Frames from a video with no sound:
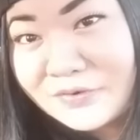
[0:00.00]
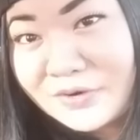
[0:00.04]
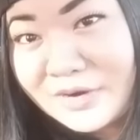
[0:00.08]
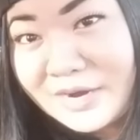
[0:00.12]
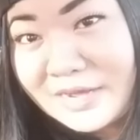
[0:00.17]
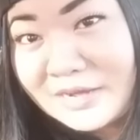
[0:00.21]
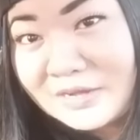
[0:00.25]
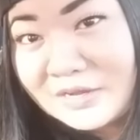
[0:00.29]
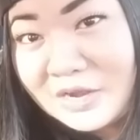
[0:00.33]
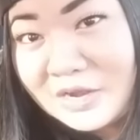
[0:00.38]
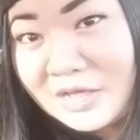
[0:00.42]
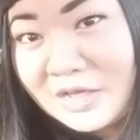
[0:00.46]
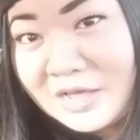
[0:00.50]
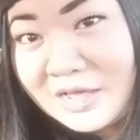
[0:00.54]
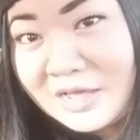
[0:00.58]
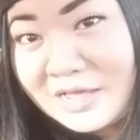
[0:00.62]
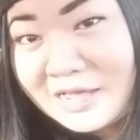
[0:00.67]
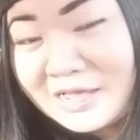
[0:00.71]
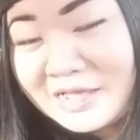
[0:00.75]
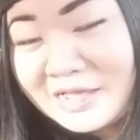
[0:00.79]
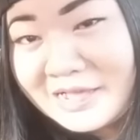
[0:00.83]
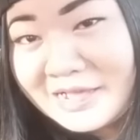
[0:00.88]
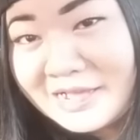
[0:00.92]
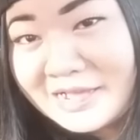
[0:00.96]
For how
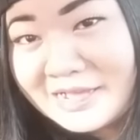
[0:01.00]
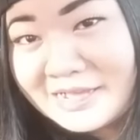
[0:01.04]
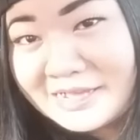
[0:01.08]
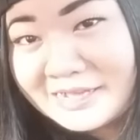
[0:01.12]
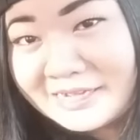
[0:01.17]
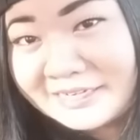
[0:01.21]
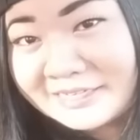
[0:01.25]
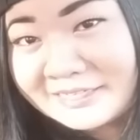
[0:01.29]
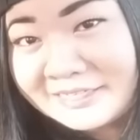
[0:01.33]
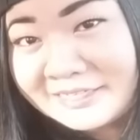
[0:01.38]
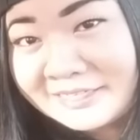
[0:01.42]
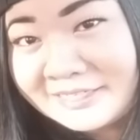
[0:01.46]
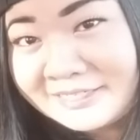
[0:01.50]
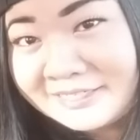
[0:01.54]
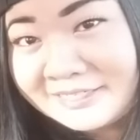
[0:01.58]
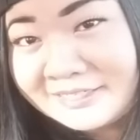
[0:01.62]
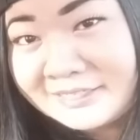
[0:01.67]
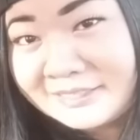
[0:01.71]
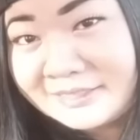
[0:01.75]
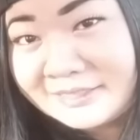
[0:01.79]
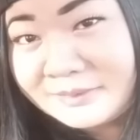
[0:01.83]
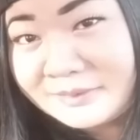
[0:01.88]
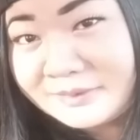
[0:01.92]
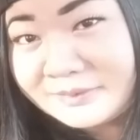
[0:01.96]
long?
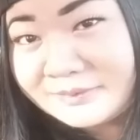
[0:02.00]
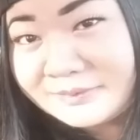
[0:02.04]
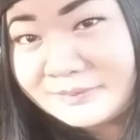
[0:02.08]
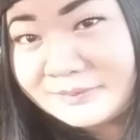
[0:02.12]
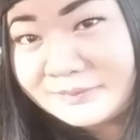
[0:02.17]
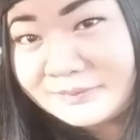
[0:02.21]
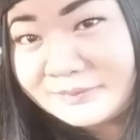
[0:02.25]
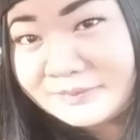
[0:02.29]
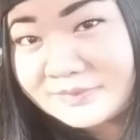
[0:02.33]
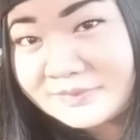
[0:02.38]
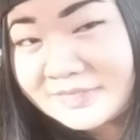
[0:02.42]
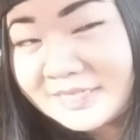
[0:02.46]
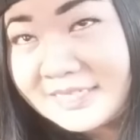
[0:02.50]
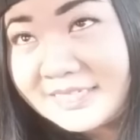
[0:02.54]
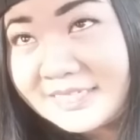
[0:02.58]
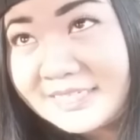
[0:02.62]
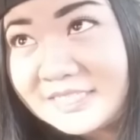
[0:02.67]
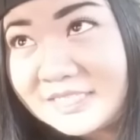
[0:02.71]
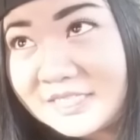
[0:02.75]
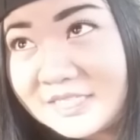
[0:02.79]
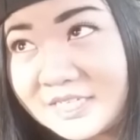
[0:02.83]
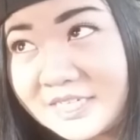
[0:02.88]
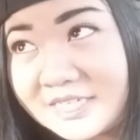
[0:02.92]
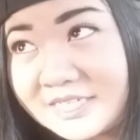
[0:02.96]
The
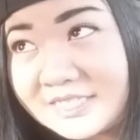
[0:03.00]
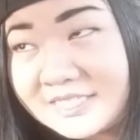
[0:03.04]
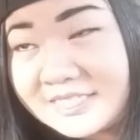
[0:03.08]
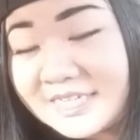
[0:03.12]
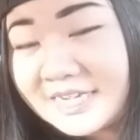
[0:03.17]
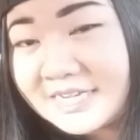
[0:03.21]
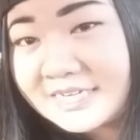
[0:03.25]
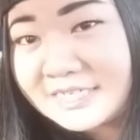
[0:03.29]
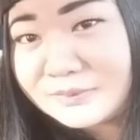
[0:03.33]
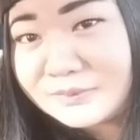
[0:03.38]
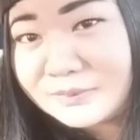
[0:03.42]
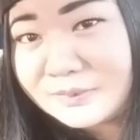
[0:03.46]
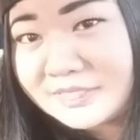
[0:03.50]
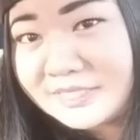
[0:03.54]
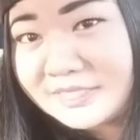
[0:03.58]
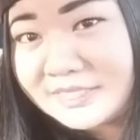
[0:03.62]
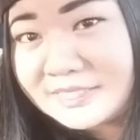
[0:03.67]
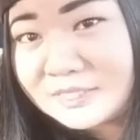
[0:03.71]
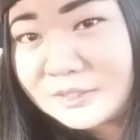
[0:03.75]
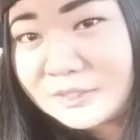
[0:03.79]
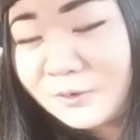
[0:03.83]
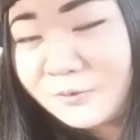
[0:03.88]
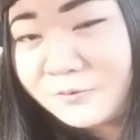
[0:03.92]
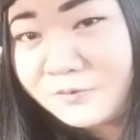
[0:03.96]
least he could have done is
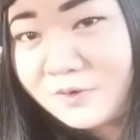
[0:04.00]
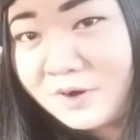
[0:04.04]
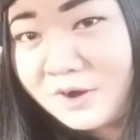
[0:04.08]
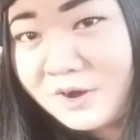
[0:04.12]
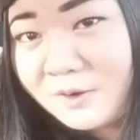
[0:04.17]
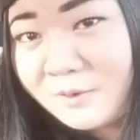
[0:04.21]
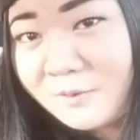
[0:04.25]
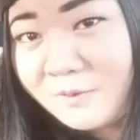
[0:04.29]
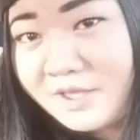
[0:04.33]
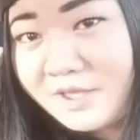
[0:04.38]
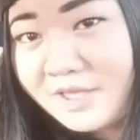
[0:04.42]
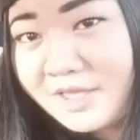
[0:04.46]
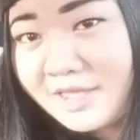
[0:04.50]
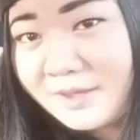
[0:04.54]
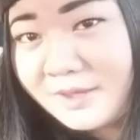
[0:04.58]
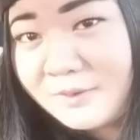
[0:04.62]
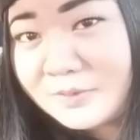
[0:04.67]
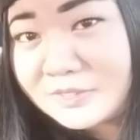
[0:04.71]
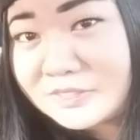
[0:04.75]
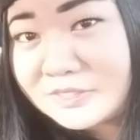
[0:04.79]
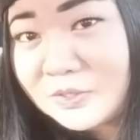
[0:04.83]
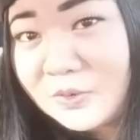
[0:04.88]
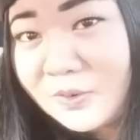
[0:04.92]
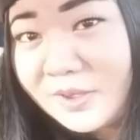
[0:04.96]
release so far
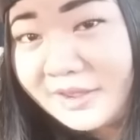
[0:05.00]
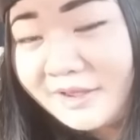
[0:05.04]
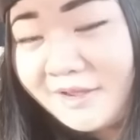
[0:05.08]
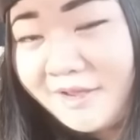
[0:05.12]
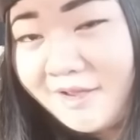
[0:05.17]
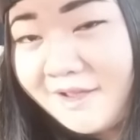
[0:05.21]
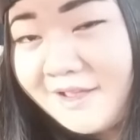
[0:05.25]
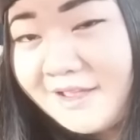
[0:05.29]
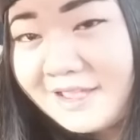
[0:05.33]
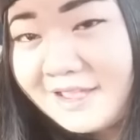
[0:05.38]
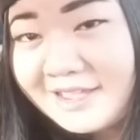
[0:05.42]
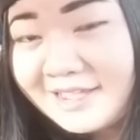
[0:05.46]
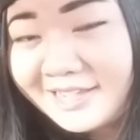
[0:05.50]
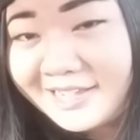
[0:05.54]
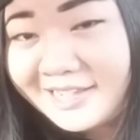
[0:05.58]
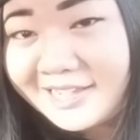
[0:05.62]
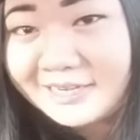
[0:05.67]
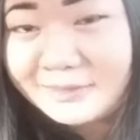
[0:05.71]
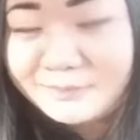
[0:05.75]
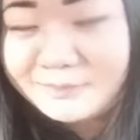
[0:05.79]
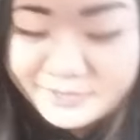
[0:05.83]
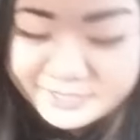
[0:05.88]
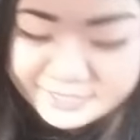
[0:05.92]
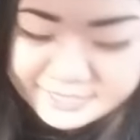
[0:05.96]
away. What's going
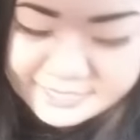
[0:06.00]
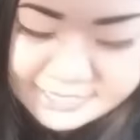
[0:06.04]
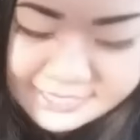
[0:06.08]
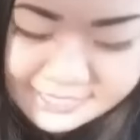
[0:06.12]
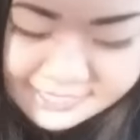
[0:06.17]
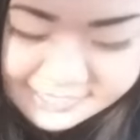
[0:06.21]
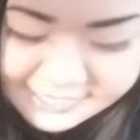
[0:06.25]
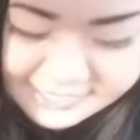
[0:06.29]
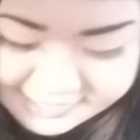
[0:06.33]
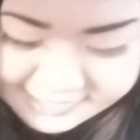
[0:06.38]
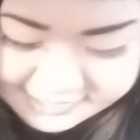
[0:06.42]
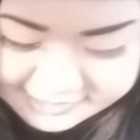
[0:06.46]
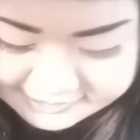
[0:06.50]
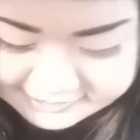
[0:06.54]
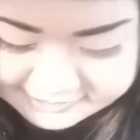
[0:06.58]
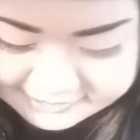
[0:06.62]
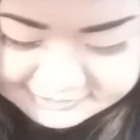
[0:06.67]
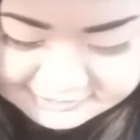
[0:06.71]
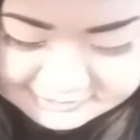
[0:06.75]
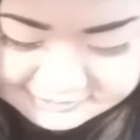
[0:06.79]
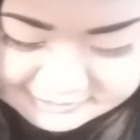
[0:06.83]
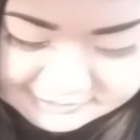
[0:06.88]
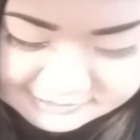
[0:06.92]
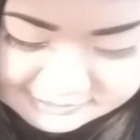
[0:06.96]
on? Big hit.
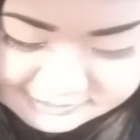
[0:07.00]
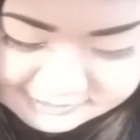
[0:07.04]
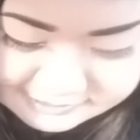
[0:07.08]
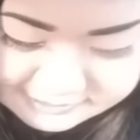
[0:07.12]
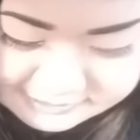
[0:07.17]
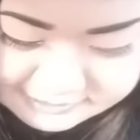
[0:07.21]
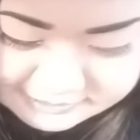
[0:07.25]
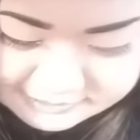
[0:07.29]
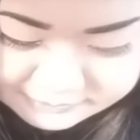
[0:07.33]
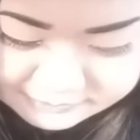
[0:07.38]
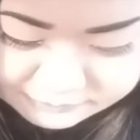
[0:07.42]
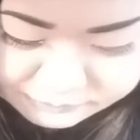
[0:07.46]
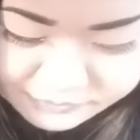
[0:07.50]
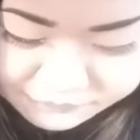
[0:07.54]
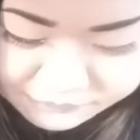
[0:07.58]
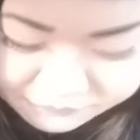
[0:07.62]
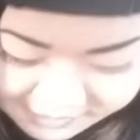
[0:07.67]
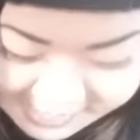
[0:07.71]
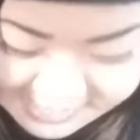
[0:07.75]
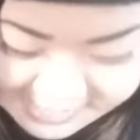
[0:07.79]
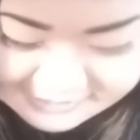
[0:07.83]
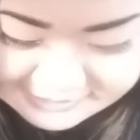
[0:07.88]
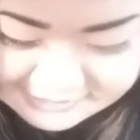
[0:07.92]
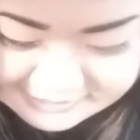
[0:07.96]

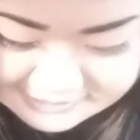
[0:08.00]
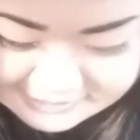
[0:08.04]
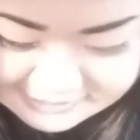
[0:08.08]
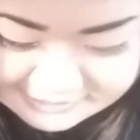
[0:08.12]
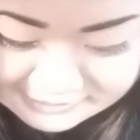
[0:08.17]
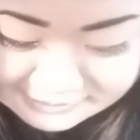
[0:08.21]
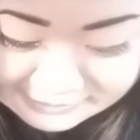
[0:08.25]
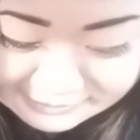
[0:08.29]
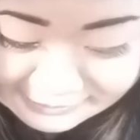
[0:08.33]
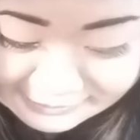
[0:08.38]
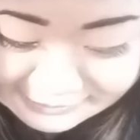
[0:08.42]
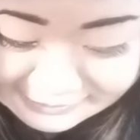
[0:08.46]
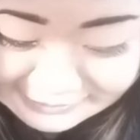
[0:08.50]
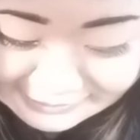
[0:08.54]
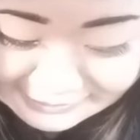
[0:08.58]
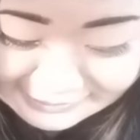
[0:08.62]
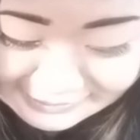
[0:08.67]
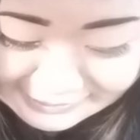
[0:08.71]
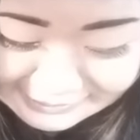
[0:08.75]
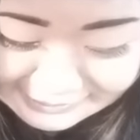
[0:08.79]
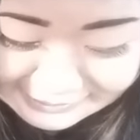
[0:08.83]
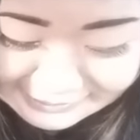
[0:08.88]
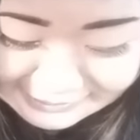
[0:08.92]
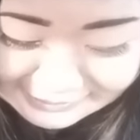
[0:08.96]
Refresh.
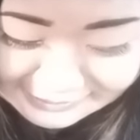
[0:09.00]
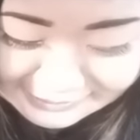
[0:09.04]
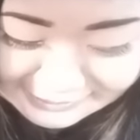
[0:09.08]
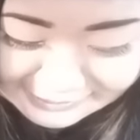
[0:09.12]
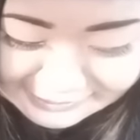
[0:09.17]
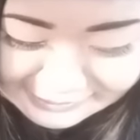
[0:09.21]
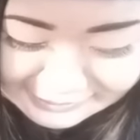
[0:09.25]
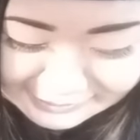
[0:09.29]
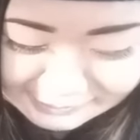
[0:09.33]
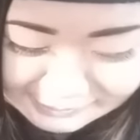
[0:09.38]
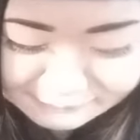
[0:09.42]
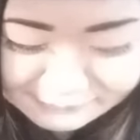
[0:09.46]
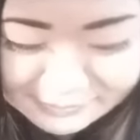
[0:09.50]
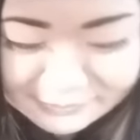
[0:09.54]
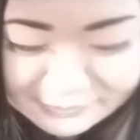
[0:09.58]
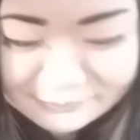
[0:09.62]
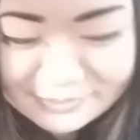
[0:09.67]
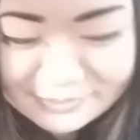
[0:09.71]
I'm